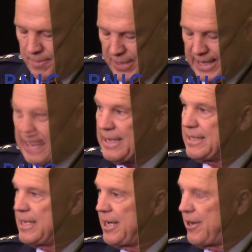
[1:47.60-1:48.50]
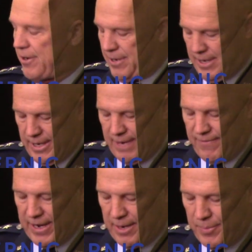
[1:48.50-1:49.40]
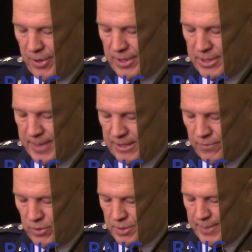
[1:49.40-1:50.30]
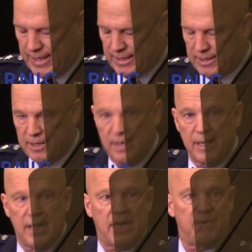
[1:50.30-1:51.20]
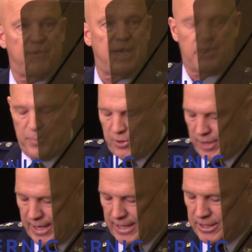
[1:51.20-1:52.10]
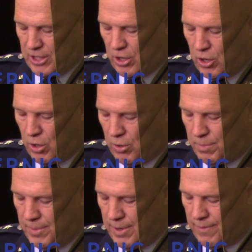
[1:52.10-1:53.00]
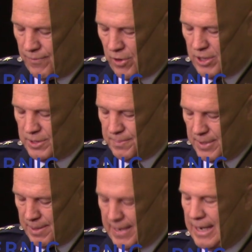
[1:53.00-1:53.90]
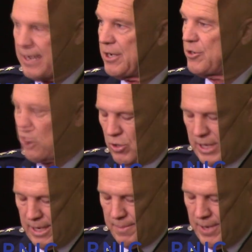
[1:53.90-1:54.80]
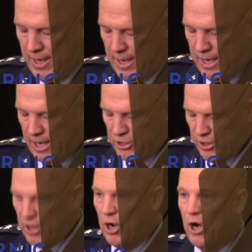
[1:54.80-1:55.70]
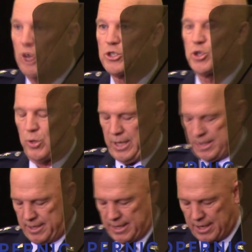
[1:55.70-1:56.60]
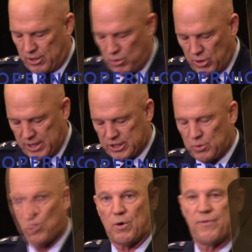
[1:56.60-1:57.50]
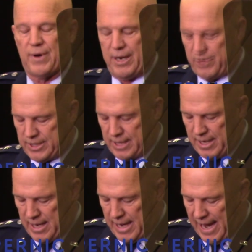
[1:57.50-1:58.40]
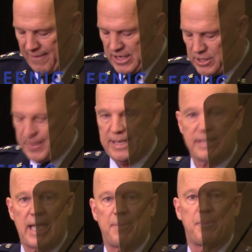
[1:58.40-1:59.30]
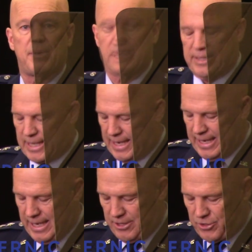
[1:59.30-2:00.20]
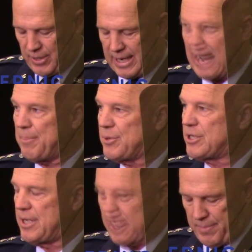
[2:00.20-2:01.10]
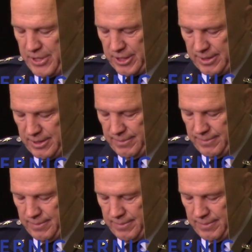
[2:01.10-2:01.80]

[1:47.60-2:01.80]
begins here at Vandenberg Space Force Base, and Vandenberg is the home for our command and control hub, ensuring all joint and coalition warfighters have the space capabilities they need to accomplish their missions.